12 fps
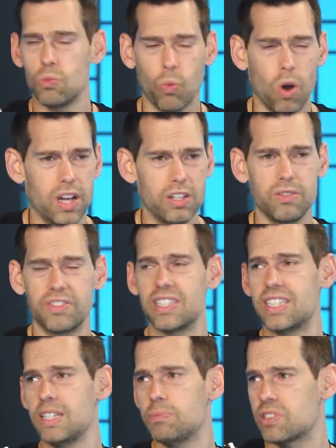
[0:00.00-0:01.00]
want, you have a
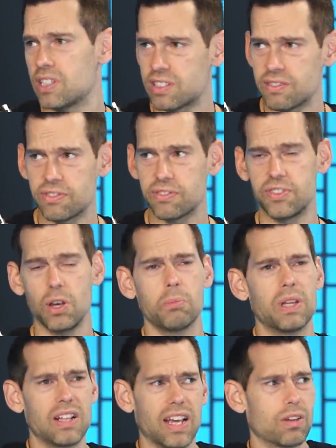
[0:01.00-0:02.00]
deep sense of
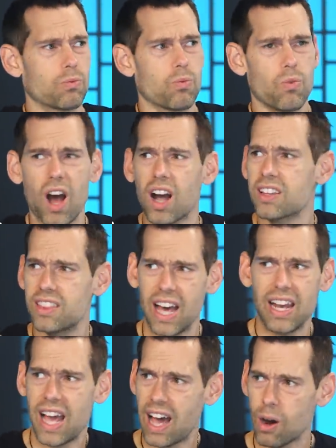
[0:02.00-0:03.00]
fulfillment, like rock
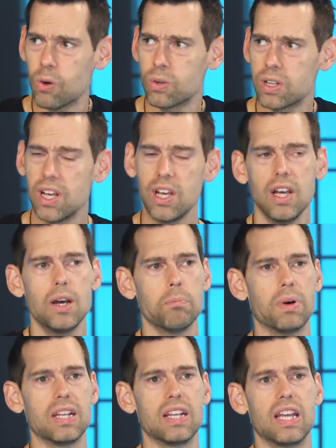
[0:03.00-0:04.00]
that out.
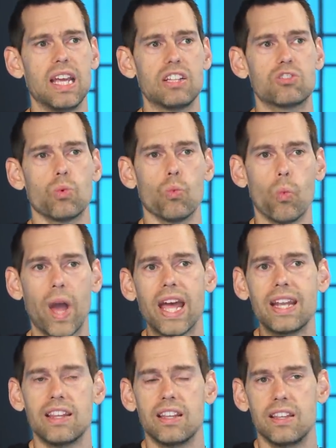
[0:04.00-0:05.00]
But it's
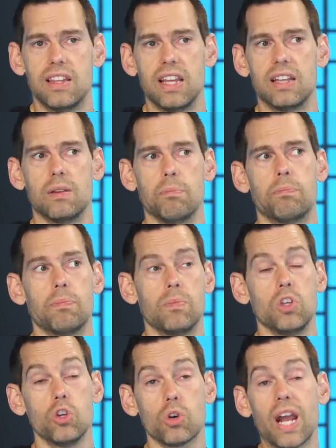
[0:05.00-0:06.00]
when that
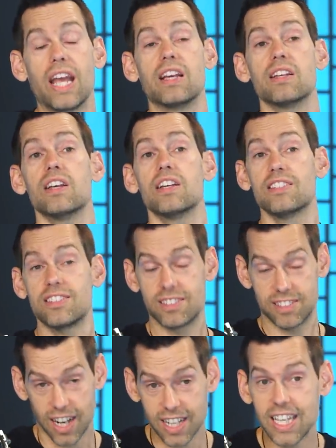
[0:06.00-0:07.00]
you're a
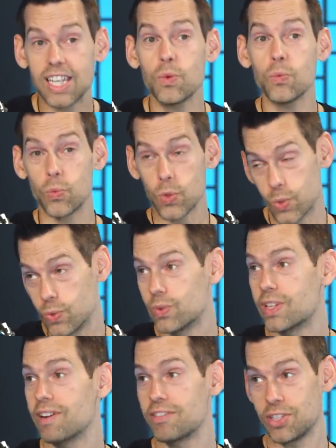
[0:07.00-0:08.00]
sucking
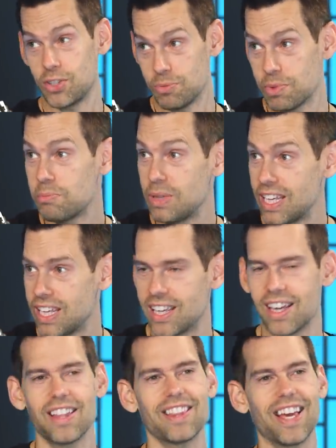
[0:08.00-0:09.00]
wound of a human
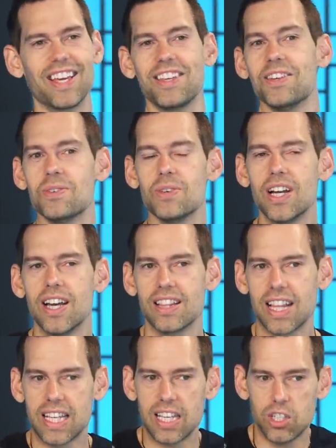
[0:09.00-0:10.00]
being that you
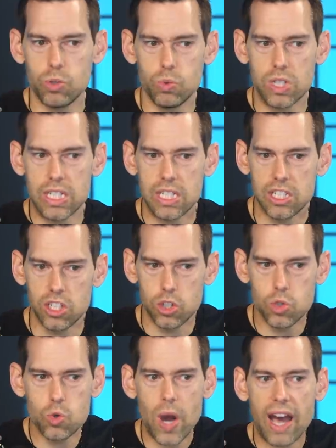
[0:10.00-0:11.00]

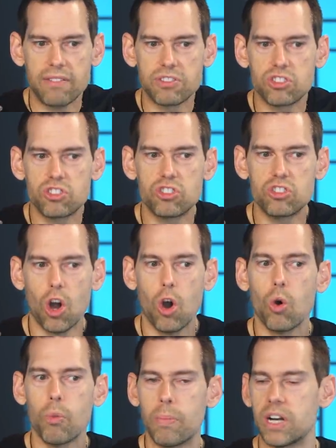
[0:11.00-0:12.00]
have
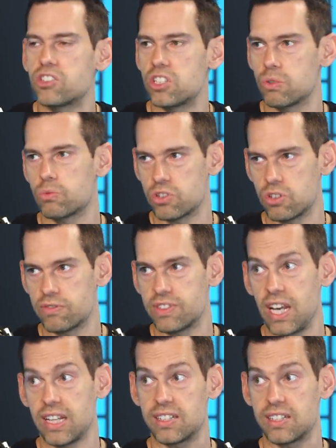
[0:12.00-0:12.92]
so much in the reserve tank